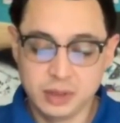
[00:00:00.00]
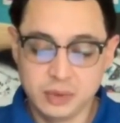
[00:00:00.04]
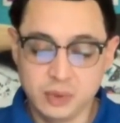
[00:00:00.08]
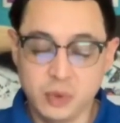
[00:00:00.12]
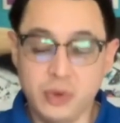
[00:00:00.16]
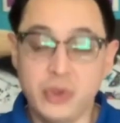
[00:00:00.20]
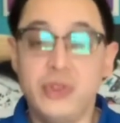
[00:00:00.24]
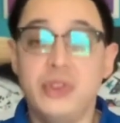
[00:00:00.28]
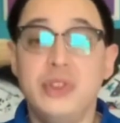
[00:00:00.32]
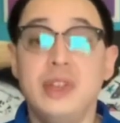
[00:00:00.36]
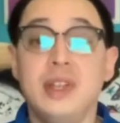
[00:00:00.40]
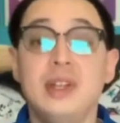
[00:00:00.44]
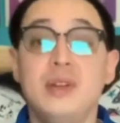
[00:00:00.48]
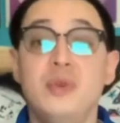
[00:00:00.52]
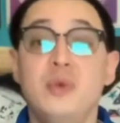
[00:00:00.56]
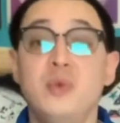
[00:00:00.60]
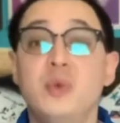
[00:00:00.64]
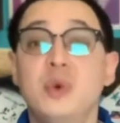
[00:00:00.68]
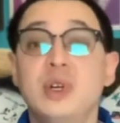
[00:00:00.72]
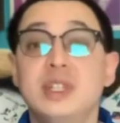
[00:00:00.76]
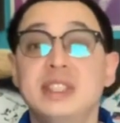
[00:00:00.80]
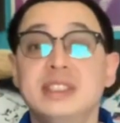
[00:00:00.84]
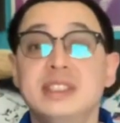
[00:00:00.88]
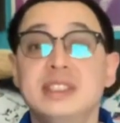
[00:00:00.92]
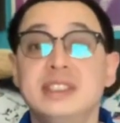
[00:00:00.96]
within
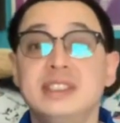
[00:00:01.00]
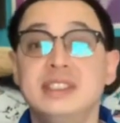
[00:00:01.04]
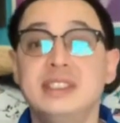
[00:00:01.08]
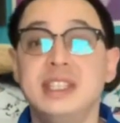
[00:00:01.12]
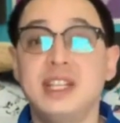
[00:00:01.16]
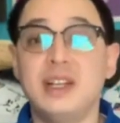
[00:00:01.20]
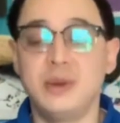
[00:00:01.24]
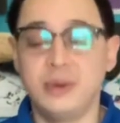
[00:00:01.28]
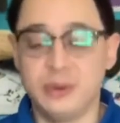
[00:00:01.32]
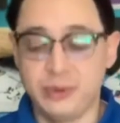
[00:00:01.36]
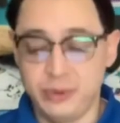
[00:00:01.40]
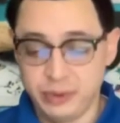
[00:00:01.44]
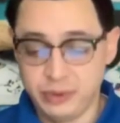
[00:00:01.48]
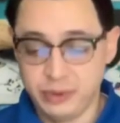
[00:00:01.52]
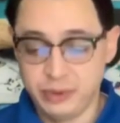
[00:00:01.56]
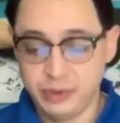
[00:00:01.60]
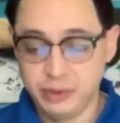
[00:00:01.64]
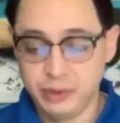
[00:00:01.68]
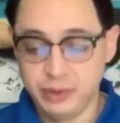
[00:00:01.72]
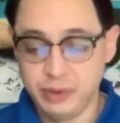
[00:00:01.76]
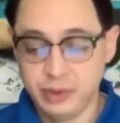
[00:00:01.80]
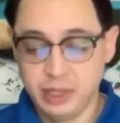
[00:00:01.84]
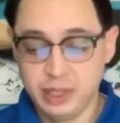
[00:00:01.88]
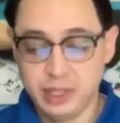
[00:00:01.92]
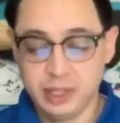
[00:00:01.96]
oneself.
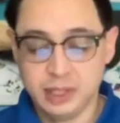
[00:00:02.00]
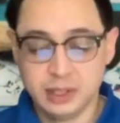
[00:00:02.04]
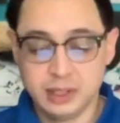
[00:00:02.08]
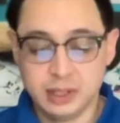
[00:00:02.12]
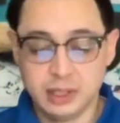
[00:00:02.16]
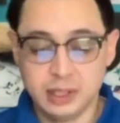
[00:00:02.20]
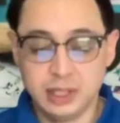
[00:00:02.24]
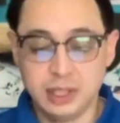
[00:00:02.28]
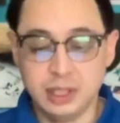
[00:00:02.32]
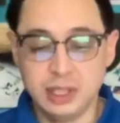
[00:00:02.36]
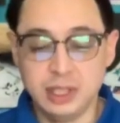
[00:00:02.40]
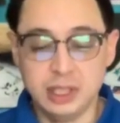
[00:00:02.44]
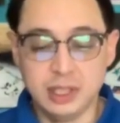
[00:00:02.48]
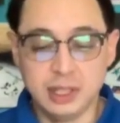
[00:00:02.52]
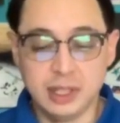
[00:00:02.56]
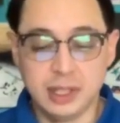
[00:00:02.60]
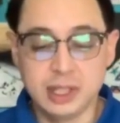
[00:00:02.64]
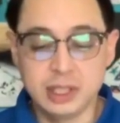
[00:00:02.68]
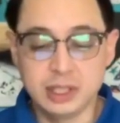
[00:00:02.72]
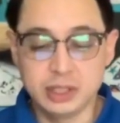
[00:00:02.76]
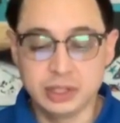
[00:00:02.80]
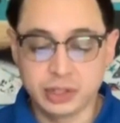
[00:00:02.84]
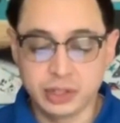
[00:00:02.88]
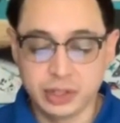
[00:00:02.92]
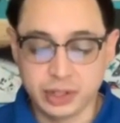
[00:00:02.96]
A good
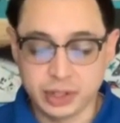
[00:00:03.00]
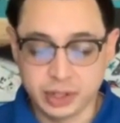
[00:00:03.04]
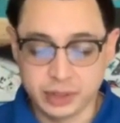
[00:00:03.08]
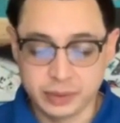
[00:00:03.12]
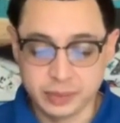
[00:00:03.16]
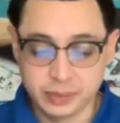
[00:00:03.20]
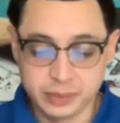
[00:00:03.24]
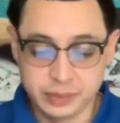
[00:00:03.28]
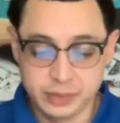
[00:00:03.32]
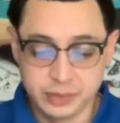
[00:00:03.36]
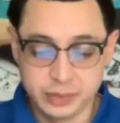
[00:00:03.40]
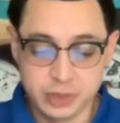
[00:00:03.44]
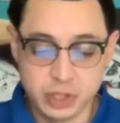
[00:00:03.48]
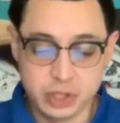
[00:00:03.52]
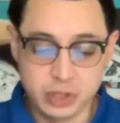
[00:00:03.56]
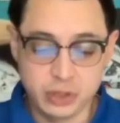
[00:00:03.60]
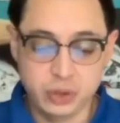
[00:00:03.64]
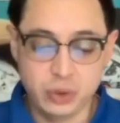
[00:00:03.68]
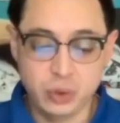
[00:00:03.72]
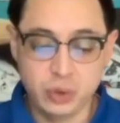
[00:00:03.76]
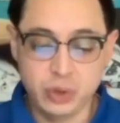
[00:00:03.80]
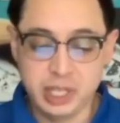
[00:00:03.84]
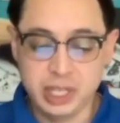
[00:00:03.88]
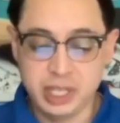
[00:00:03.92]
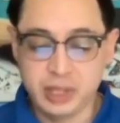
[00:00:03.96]
luck charm. The
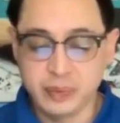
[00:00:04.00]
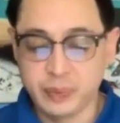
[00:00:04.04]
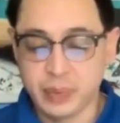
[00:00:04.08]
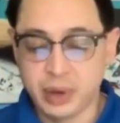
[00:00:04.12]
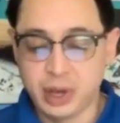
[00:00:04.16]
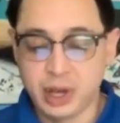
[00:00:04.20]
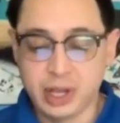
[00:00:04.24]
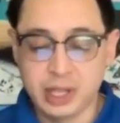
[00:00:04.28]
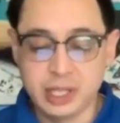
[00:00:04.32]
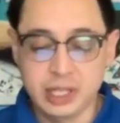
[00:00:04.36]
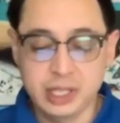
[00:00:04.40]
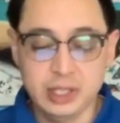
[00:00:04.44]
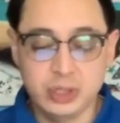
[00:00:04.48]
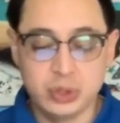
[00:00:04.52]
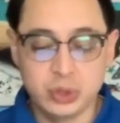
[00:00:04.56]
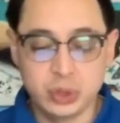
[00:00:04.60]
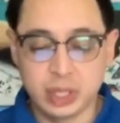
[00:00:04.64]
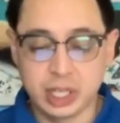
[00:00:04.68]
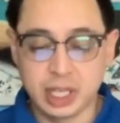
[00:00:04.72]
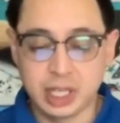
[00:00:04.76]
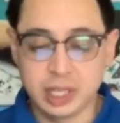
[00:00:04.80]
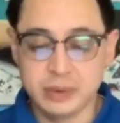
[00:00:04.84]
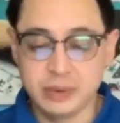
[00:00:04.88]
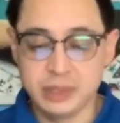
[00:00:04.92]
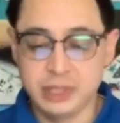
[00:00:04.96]
Zuni and Pawnee
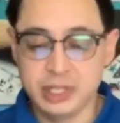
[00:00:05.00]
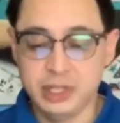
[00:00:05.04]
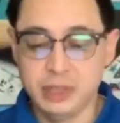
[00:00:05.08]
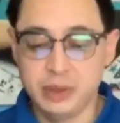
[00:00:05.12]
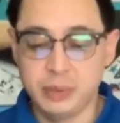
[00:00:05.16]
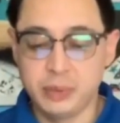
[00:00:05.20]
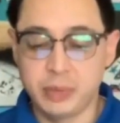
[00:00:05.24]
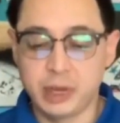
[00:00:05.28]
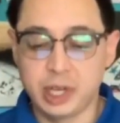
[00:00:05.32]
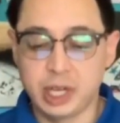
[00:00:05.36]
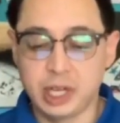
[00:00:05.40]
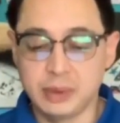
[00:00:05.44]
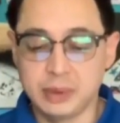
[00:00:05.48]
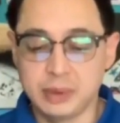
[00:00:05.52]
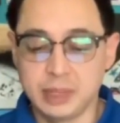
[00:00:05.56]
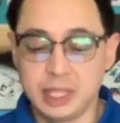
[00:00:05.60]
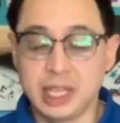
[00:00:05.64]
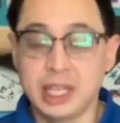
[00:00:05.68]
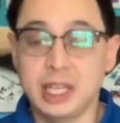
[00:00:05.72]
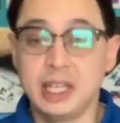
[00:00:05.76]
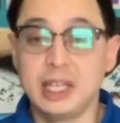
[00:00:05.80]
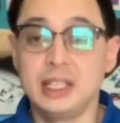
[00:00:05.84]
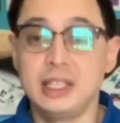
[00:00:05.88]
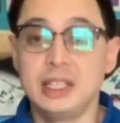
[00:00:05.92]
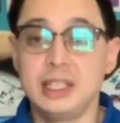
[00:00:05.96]
tribes see the
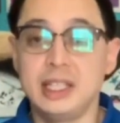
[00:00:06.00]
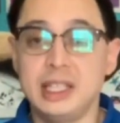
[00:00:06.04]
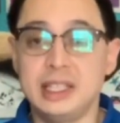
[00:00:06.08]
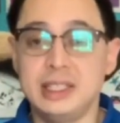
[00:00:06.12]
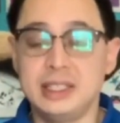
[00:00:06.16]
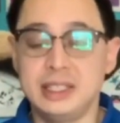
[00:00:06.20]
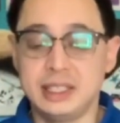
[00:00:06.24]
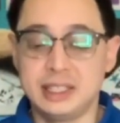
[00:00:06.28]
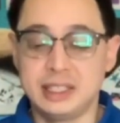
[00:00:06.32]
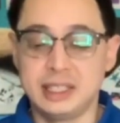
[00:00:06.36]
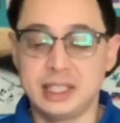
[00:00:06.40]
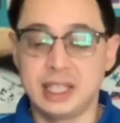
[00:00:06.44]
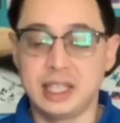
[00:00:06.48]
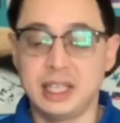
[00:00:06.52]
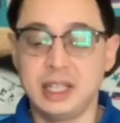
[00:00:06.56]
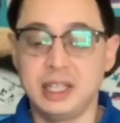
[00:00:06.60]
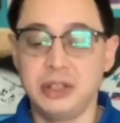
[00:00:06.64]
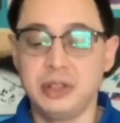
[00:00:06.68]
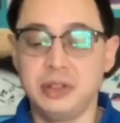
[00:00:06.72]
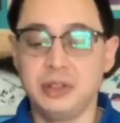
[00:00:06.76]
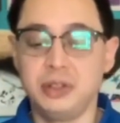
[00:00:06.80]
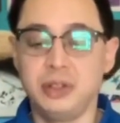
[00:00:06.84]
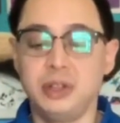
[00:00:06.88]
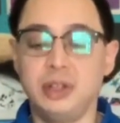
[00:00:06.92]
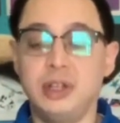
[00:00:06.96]
bobcat as a
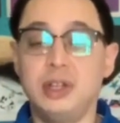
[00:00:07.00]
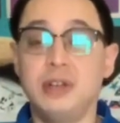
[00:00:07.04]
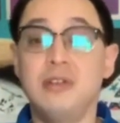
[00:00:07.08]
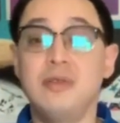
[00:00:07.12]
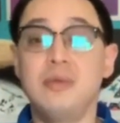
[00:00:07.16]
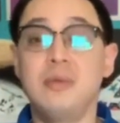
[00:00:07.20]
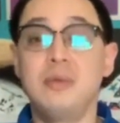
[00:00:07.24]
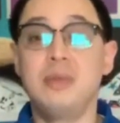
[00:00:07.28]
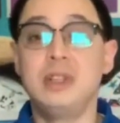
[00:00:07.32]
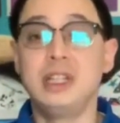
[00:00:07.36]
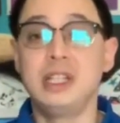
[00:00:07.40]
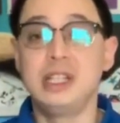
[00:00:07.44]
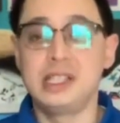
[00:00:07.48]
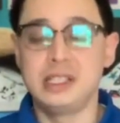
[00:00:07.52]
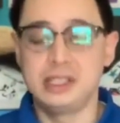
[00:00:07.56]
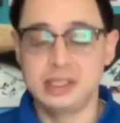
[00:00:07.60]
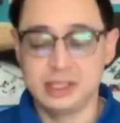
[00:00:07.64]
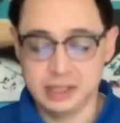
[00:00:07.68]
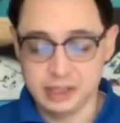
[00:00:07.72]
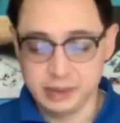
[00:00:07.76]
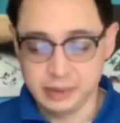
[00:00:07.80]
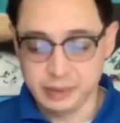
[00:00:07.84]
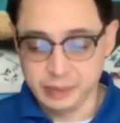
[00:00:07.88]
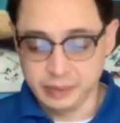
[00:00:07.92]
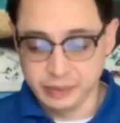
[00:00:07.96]
sign of
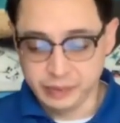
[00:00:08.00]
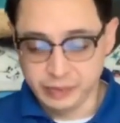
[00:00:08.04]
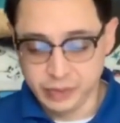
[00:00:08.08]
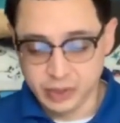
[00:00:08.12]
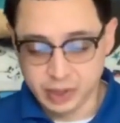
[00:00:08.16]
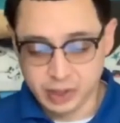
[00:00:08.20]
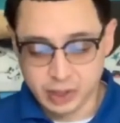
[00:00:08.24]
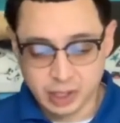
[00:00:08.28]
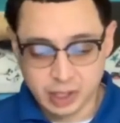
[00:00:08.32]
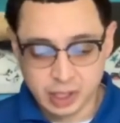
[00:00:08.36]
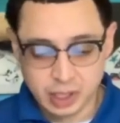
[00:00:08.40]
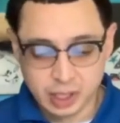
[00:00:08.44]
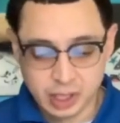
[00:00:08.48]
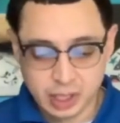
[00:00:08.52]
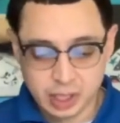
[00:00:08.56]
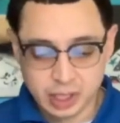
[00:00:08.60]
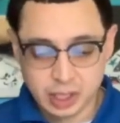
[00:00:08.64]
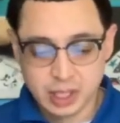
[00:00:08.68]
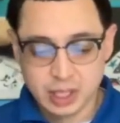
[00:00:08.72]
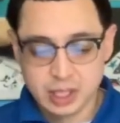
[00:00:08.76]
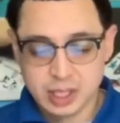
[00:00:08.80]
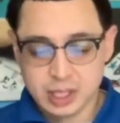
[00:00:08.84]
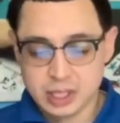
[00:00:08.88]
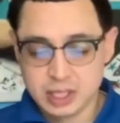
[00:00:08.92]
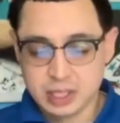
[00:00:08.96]
blessing.
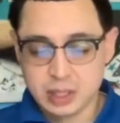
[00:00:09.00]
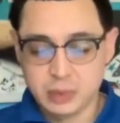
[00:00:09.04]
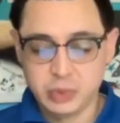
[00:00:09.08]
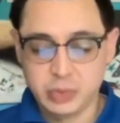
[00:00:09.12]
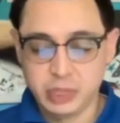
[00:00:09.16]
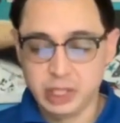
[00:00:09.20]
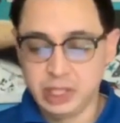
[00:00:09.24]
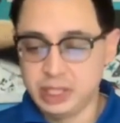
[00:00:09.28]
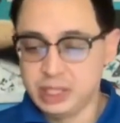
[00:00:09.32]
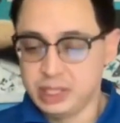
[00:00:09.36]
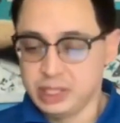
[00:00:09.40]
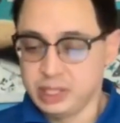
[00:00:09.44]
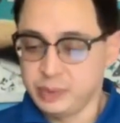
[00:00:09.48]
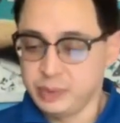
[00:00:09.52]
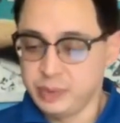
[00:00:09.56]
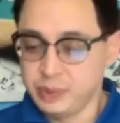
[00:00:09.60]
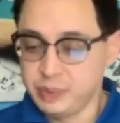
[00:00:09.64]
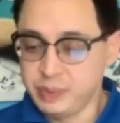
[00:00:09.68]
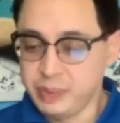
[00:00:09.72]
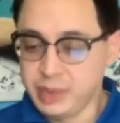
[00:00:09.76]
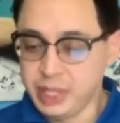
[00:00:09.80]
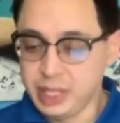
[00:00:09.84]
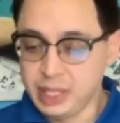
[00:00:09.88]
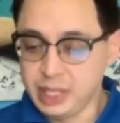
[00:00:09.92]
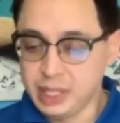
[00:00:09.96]

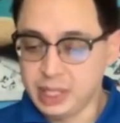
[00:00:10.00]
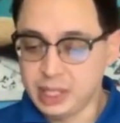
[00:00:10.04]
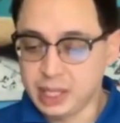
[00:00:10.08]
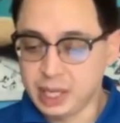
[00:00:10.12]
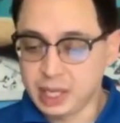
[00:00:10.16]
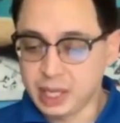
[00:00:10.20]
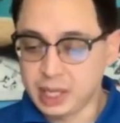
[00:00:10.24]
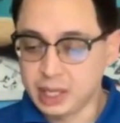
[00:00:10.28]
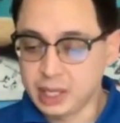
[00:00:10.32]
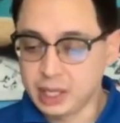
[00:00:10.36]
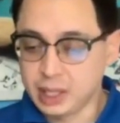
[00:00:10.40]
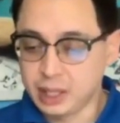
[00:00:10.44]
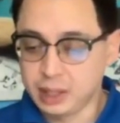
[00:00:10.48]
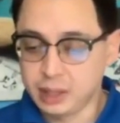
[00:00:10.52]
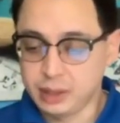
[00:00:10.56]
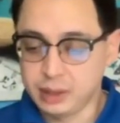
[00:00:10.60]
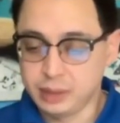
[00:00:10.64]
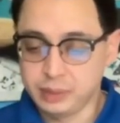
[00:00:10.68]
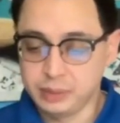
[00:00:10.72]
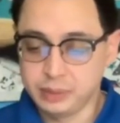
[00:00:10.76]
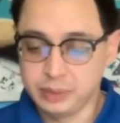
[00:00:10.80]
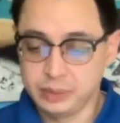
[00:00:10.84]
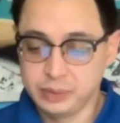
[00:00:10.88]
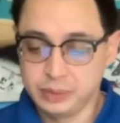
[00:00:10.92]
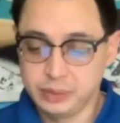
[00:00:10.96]

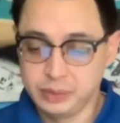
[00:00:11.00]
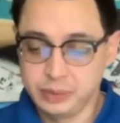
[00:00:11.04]
Symbolismandmeaning.com